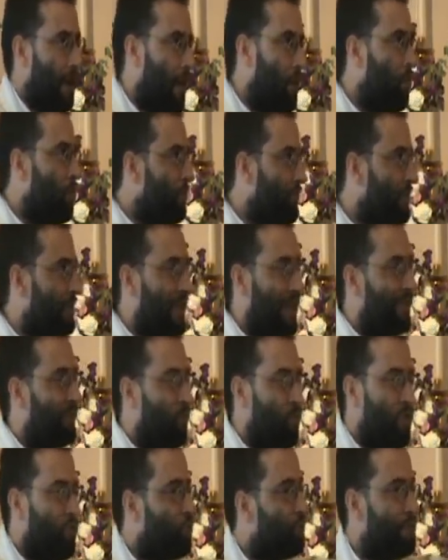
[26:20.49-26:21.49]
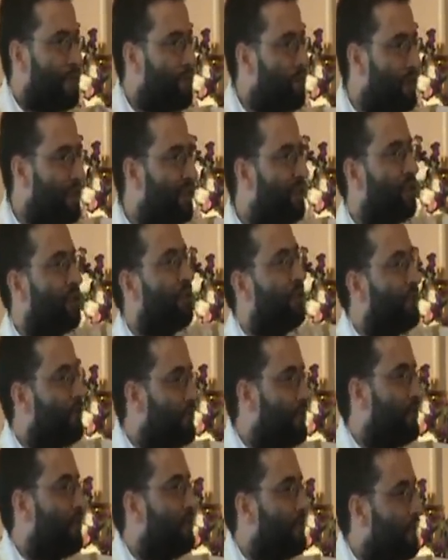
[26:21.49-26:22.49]
Now, I don't want to be the
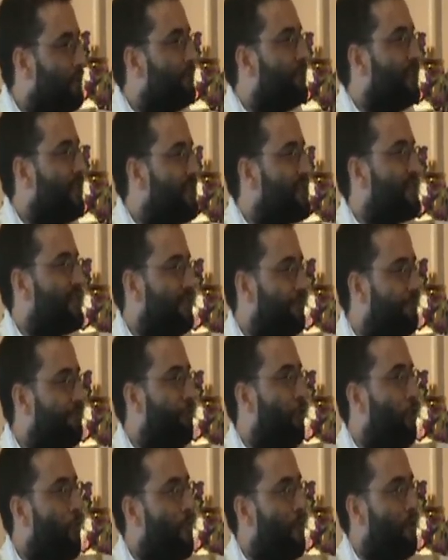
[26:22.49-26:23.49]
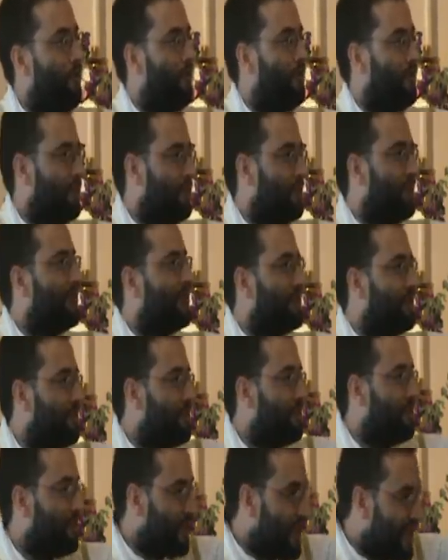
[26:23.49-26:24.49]
leader of this reformer,
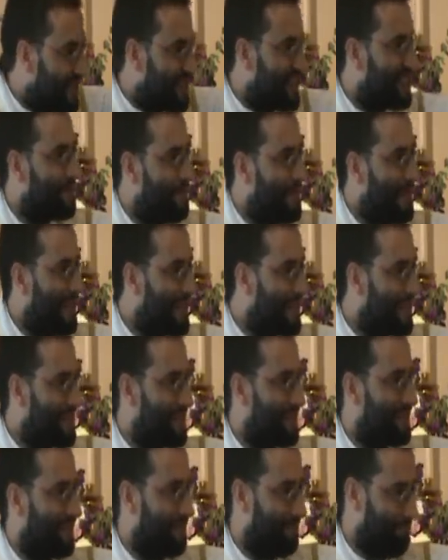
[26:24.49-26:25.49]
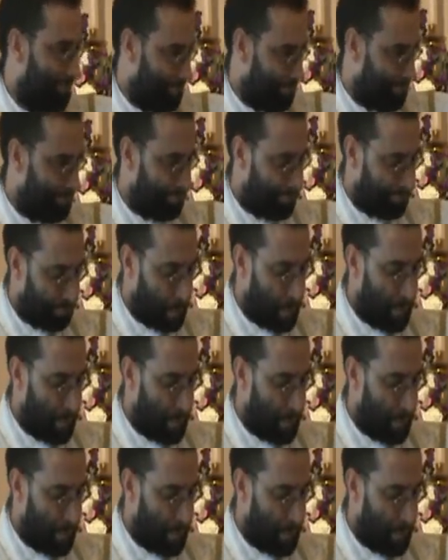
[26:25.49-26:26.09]
sspx,